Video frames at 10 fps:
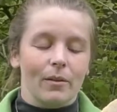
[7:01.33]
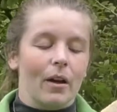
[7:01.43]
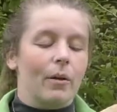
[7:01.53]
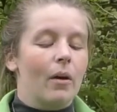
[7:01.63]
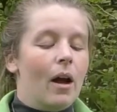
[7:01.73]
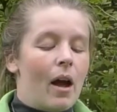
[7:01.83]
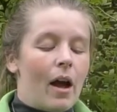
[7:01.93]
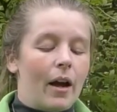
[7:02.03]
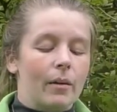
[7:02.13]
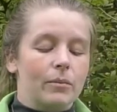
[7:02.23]
low,
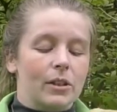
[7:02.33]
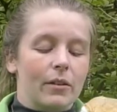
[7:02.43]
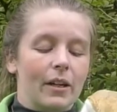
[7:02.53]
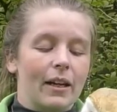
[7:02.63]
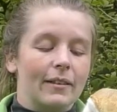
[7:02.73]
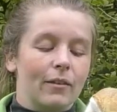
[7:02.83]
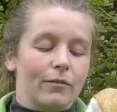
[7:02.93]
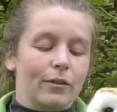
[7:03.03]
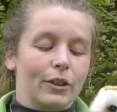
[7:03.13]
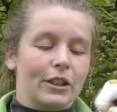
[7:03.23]
so that
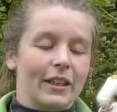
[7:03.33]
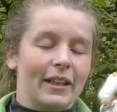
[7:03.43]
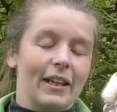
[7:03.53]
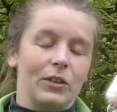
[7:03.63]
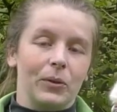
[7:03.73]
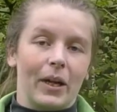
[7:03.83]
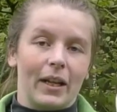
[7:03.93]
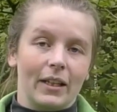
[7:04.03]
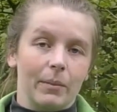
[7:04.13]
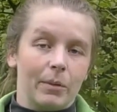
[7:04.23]
unfortunately they do
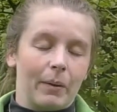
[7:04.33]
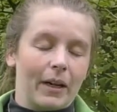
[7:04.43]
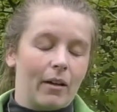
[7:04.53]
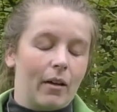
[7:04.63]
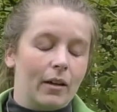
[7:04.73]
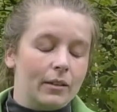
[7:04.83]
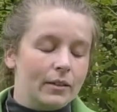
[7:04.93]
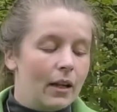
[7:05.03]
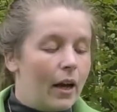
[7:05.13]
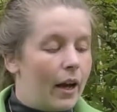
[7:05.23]
get clipped by
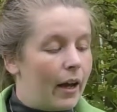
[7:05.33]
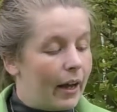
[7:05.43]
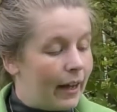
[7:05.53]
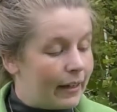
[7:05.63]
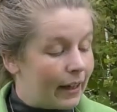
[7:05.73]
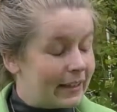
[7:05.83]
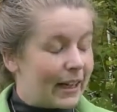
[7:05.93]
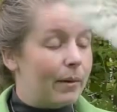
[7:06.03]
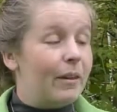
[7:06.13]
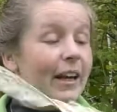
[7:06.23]
cars at night
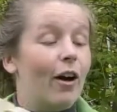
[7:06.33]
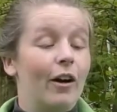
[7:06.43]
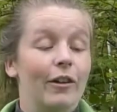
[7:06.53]
time. They are